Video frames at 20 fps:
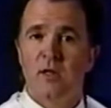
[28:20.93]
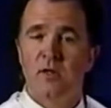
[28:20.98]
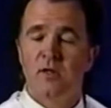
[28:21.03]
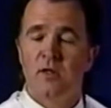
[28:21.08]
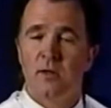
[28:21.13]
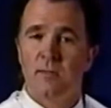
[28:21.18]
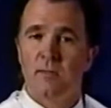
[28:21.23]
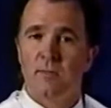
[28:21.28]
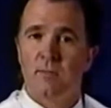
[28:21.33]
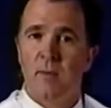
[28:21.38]

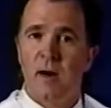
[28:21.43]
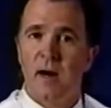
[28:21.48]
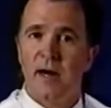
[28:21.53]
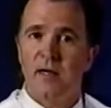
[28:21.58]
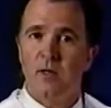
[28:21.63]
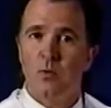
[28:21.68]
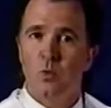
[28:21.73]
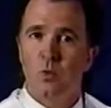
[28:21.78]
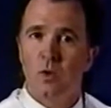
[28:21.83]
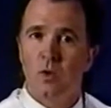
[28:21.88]
the
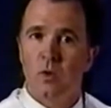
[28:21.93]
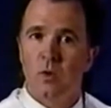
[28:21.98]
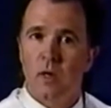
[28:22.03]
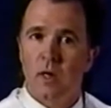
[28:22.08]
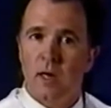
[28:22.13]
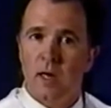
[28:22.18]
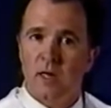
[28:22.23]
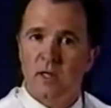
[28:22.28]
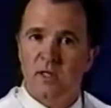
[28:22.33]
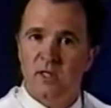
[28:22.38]
body will
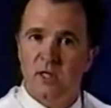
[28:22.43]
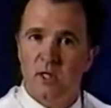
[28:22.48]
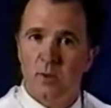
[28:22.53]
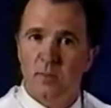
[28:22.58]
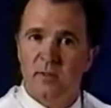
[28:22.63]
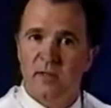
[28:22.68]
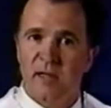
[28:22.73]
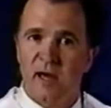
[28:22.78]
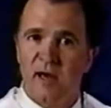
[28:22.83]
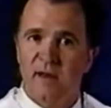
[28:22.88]
deal
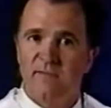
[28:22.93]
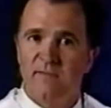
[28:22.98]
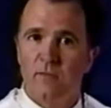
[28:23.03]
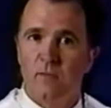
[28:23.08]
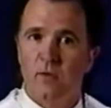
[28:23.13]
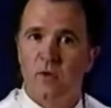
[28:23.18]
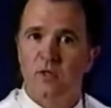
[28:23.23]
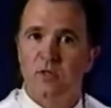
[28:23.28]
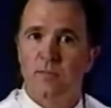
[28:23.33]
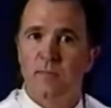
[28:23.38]
with that force